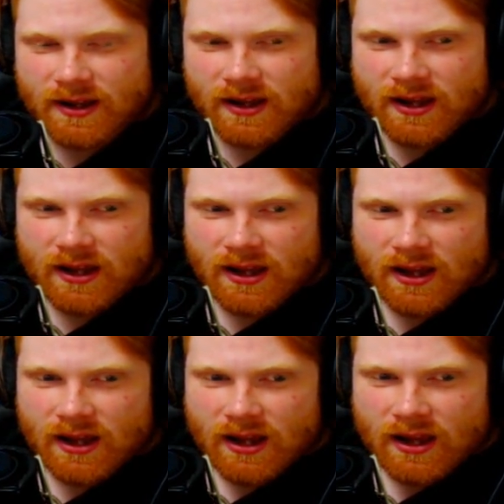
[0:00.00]

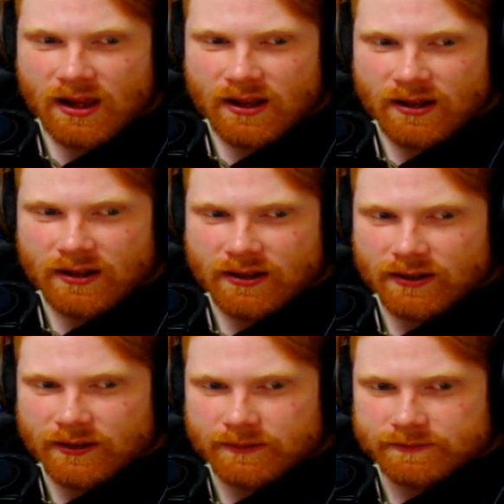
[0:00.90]

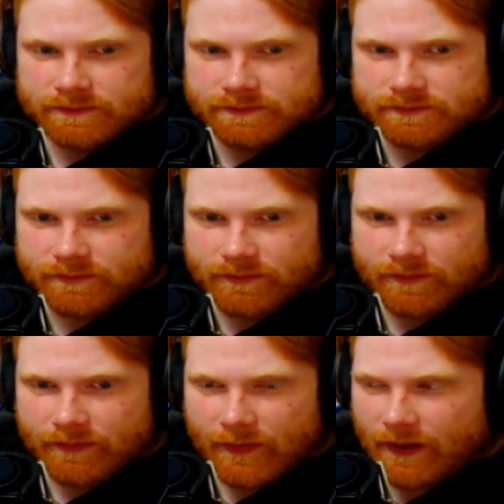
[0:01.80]

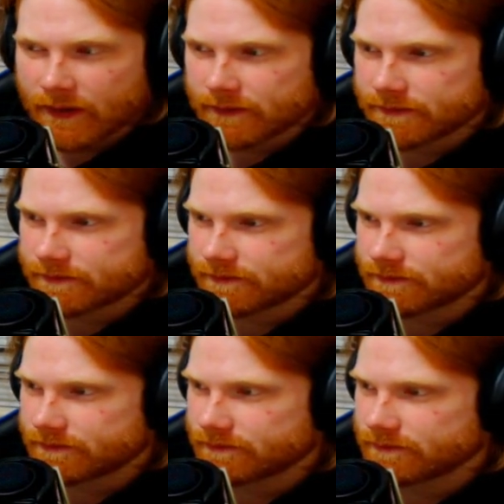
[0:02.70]

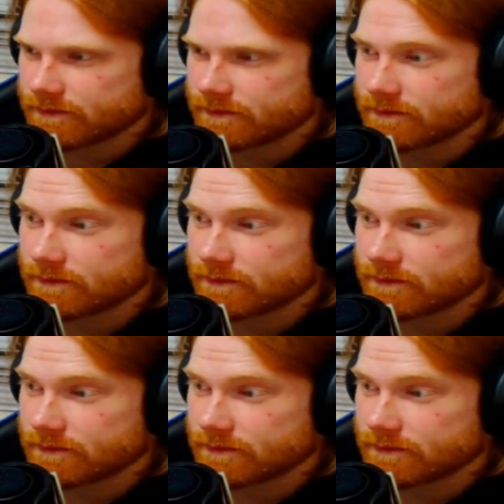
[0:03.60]
(silent)